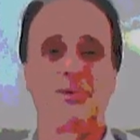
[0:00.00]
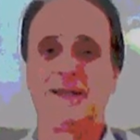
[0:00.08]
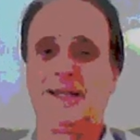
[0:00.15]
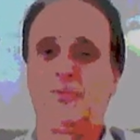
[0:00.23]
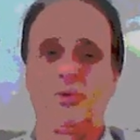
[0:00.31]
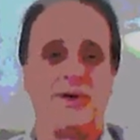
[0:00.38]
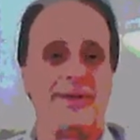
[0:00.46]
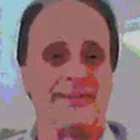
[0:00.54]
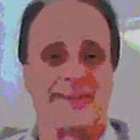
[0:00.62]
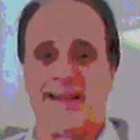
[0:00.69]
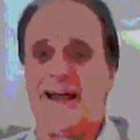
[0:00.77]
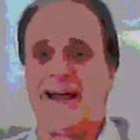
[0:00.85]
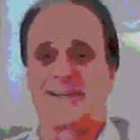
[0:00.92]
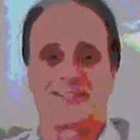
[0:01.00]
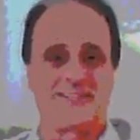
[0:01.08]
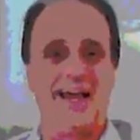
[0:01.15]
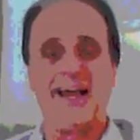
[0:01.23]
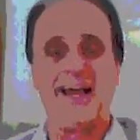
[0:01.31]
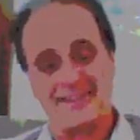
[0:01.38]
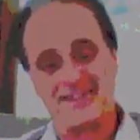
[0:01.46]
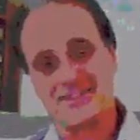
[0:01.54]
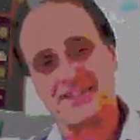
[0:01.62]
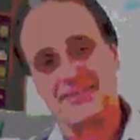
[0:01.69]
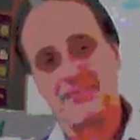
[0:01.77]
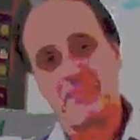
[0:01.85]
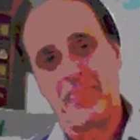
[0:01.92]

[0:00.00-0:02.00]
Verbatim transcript: believe we're in the last days,